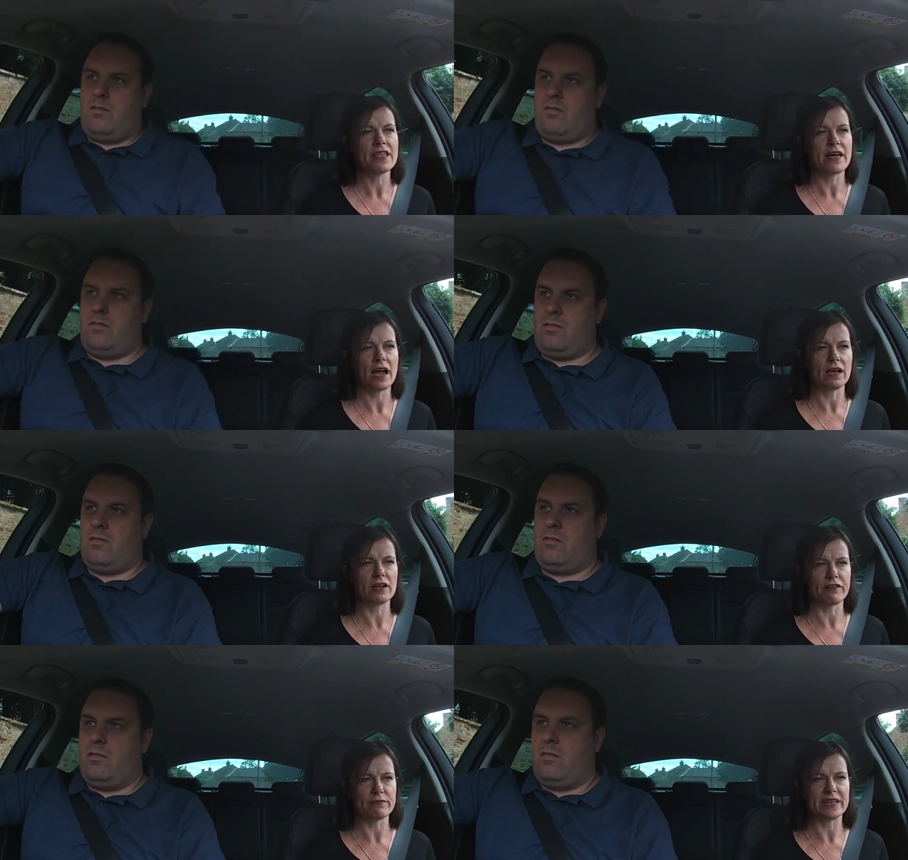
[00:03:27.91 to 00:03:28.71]
Speaker 1: that
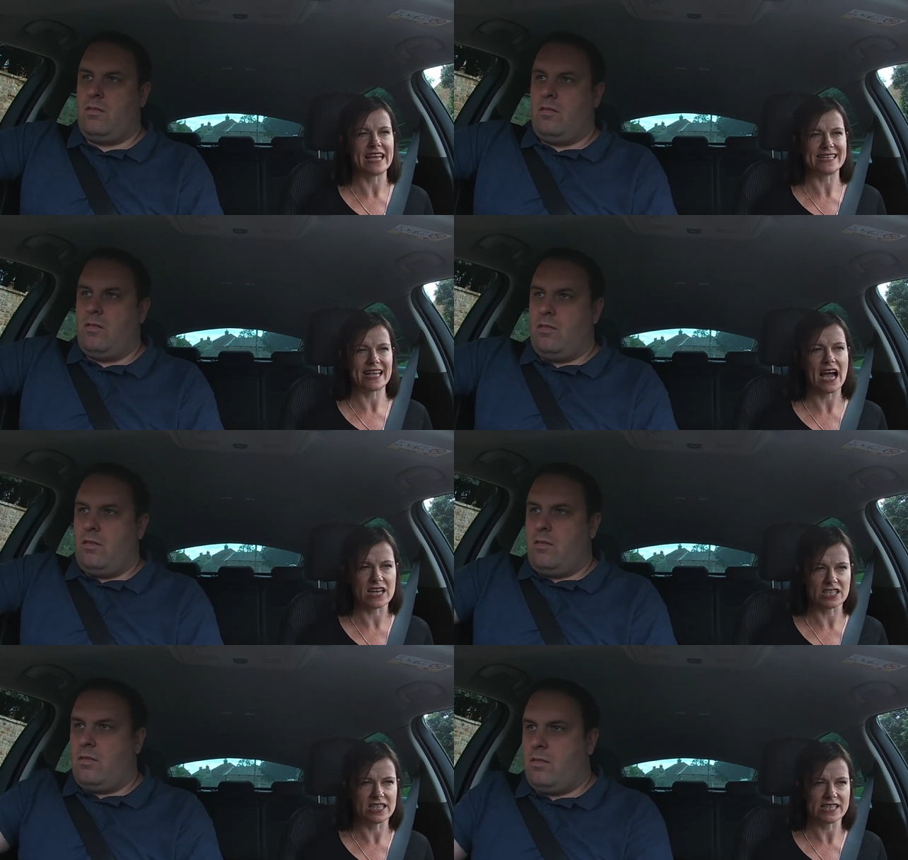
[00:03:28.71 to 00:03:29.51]
the government is
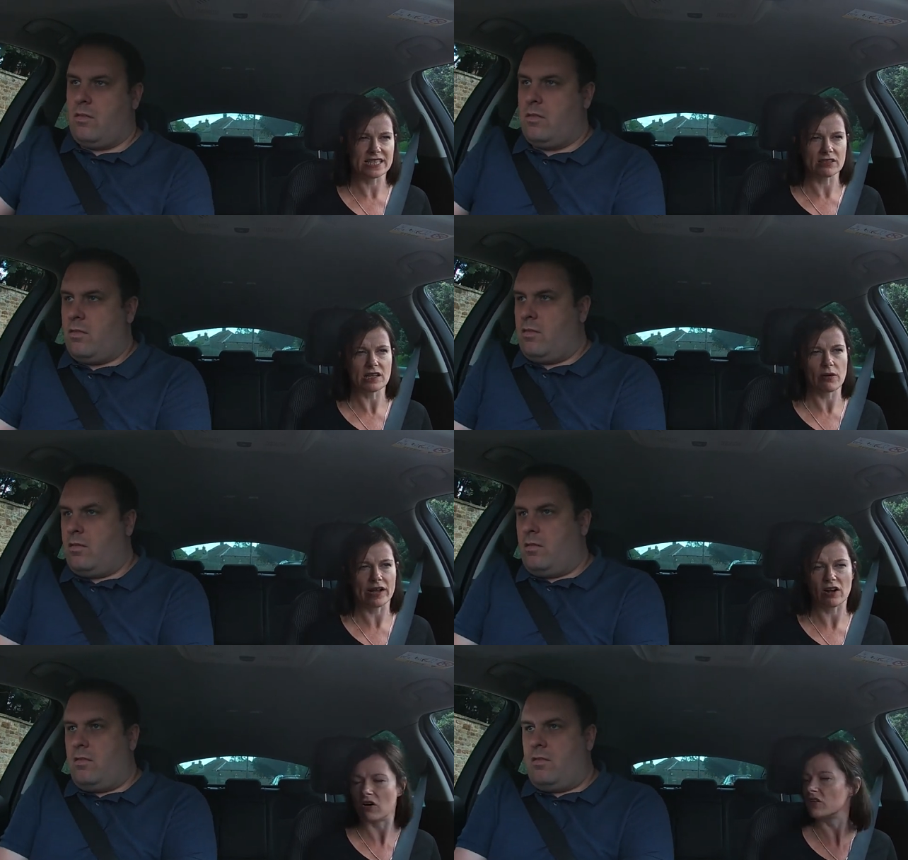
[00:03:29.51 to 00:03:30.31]
actually still
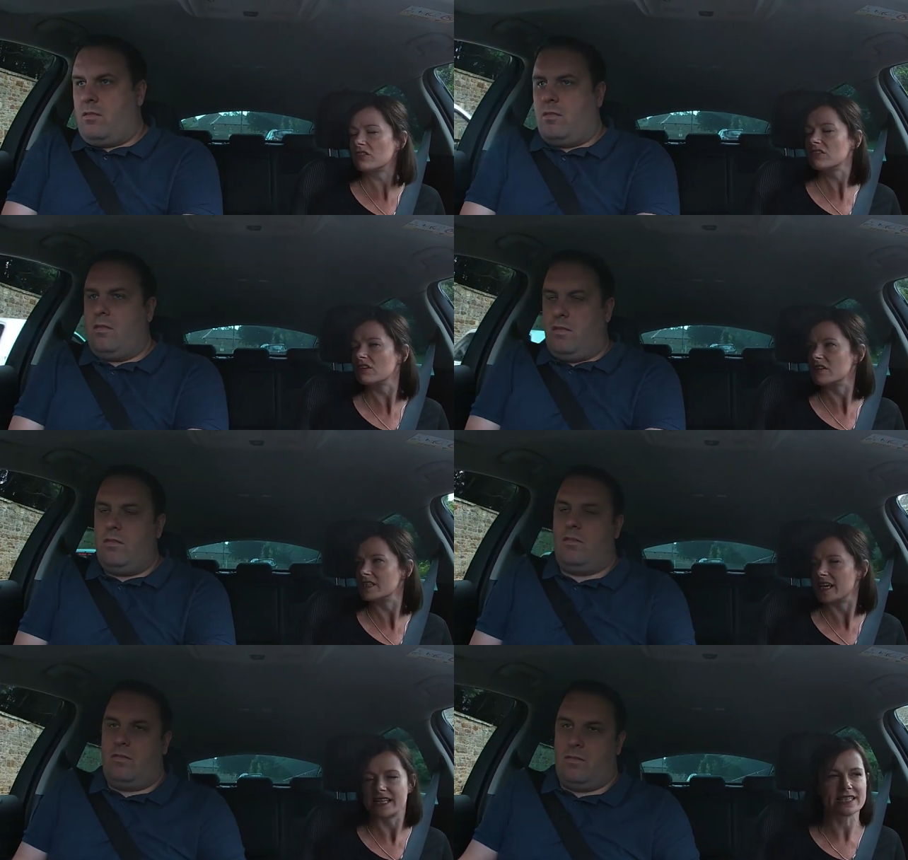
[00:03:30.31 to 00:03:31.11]
going on on
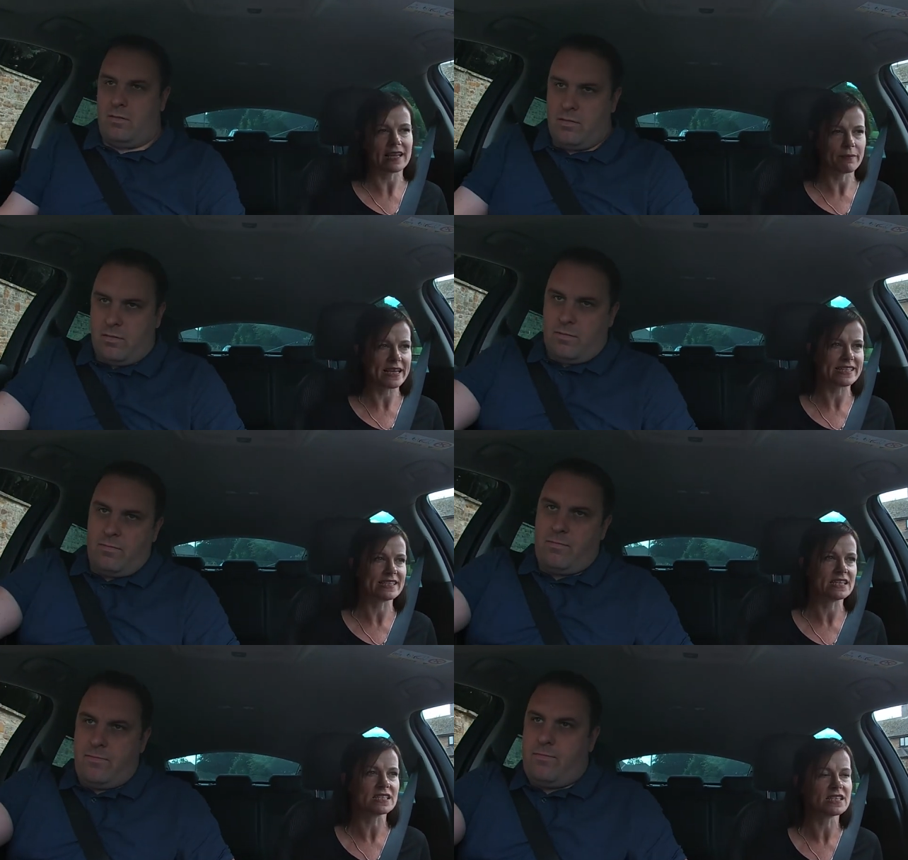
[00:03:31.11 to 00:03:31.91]
a day to day
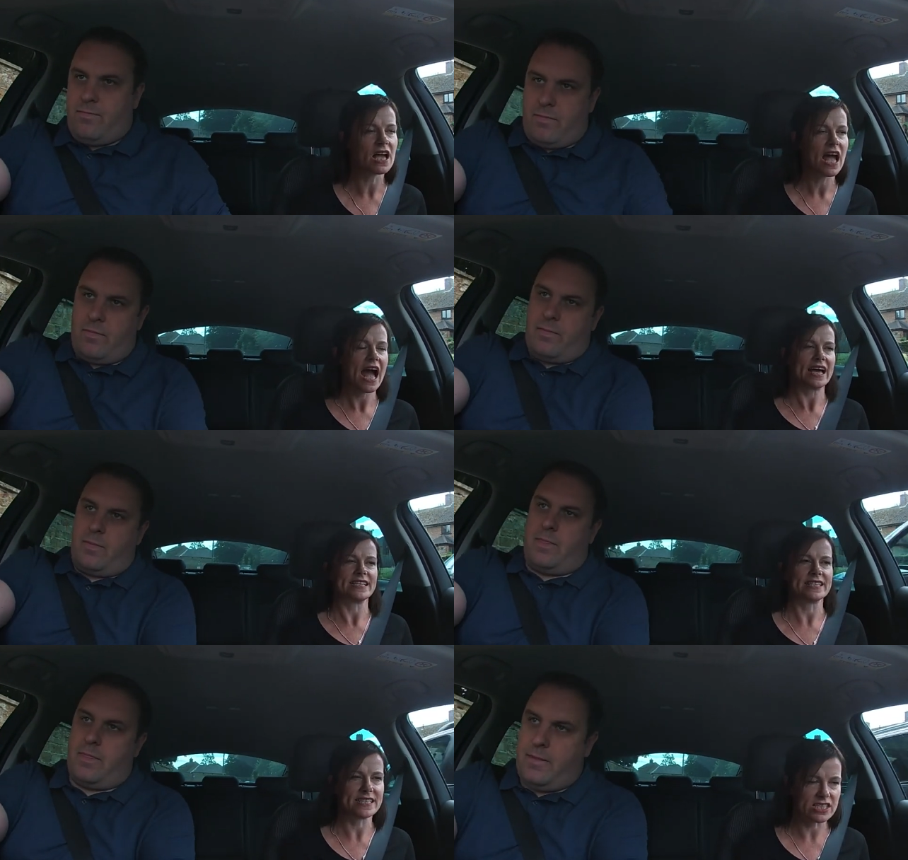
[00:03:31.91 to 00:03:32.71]
basis
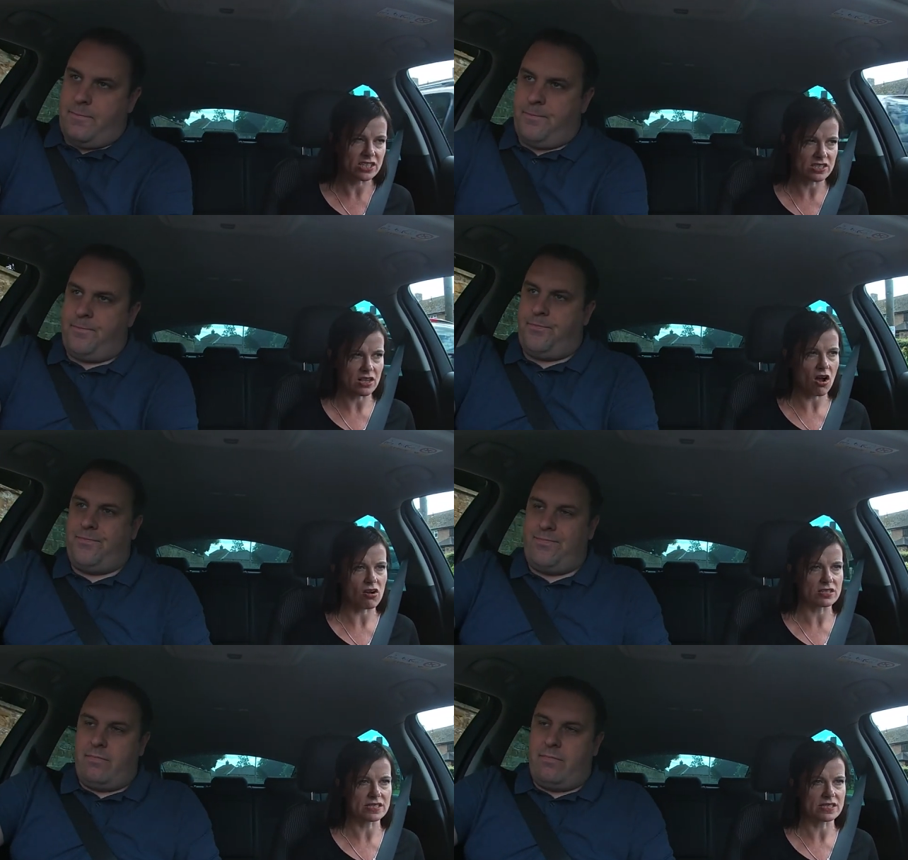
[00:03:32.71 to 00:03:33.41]
and decisions are